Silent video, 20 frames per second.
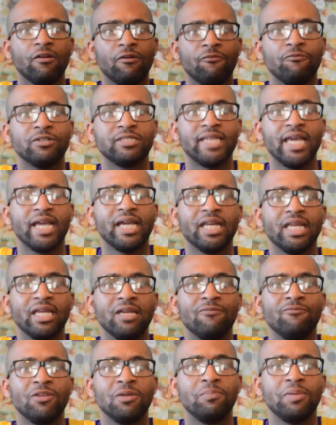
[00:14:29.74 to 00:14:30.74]
for taking the
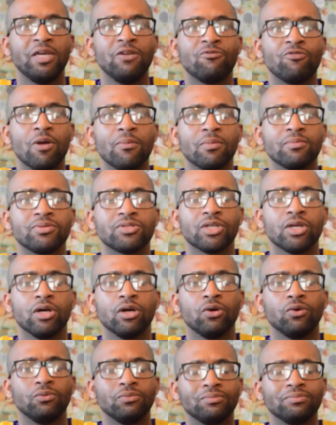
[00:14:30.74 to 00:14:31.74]
MVP from him.
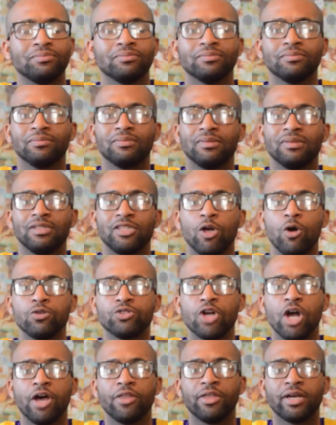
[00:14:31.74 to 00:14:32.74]
So
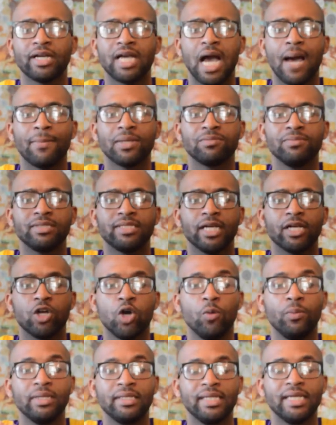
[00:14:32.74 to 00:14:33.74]
those are the accomplishments that
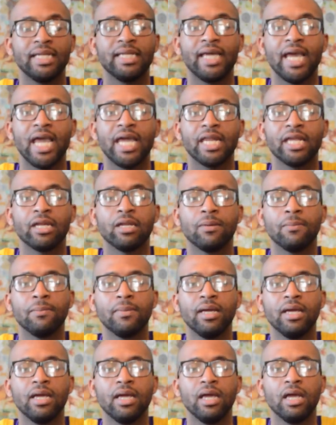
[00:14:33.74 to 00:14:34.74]
Kobe did gain in him.
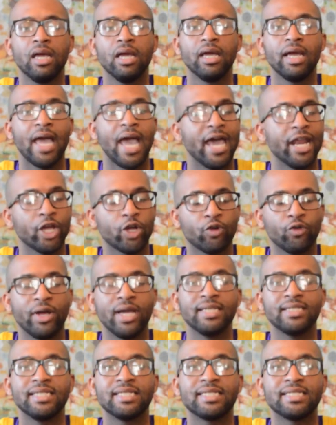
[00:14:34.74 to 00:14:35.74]
Had a
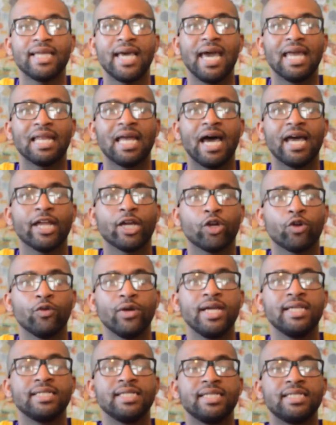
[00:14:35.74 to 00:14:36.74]
crazy stat line, a
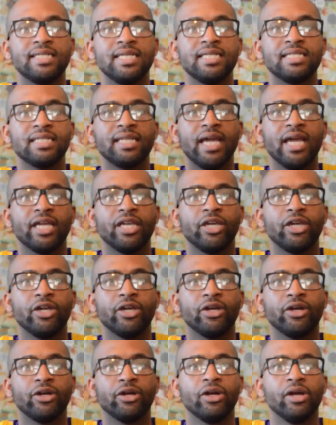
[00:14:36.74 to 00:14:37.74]
crazy season that
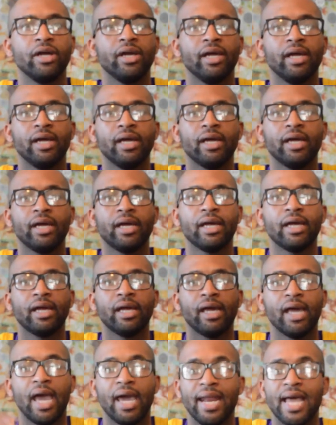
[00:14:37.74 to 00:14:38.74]
year,
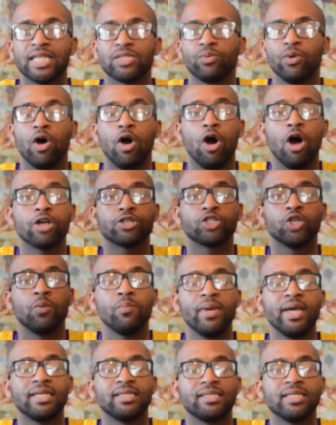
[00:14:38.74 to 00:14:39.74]
and that's what also
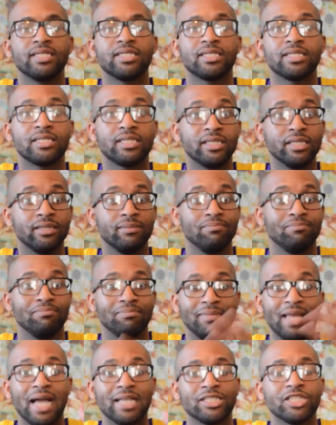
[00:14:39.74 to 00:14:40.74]
makes this,
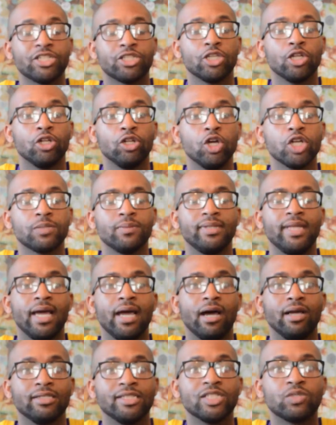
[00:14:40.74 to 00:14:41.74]
not just the looks, but
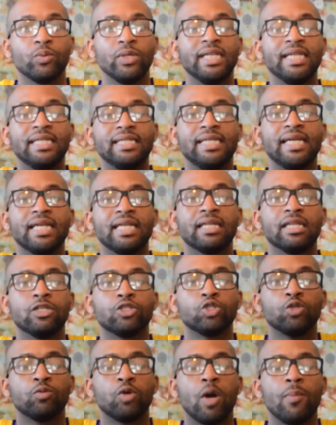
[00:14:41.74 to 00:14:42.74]
that just what he did in the
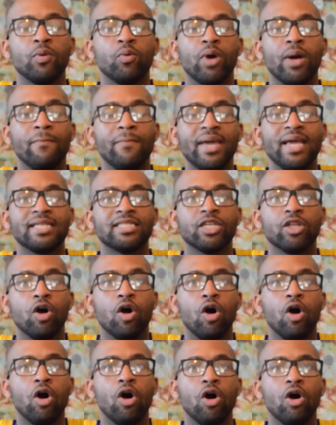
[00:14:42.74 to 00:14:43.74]
Zoom Kobe one makes it
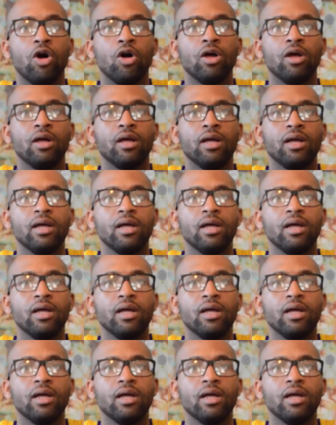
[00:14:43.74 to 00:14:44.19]
all